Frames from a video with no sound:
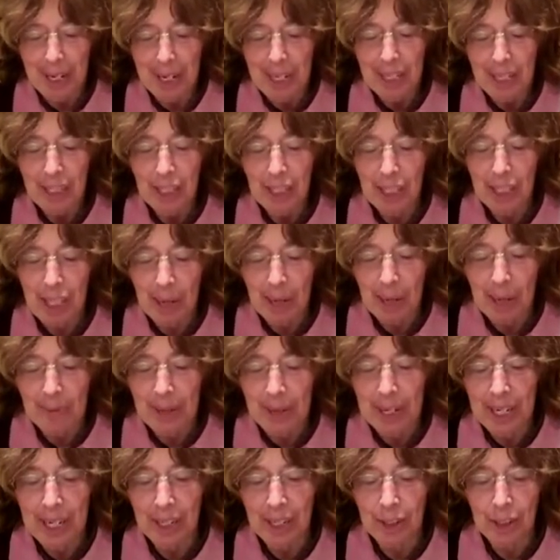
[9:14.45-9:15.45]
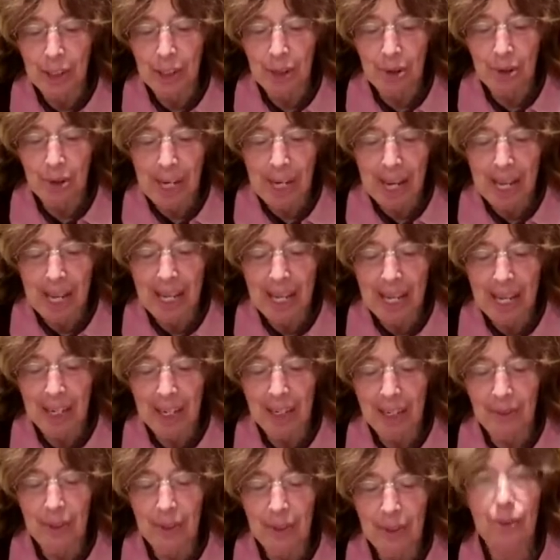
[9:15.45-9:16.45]
something is
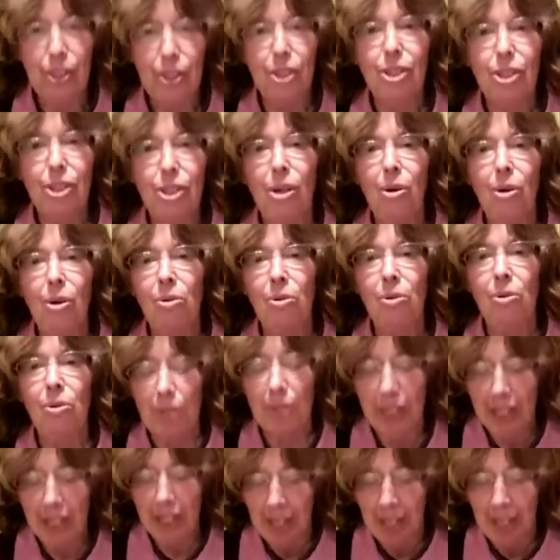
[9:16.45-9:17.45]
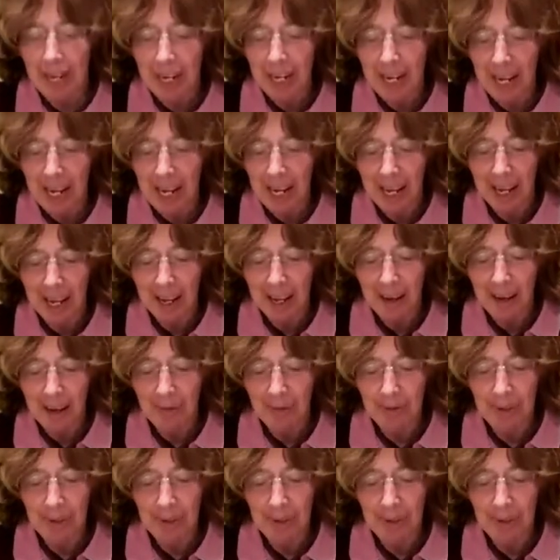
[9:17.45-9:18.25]
created that the soul would not have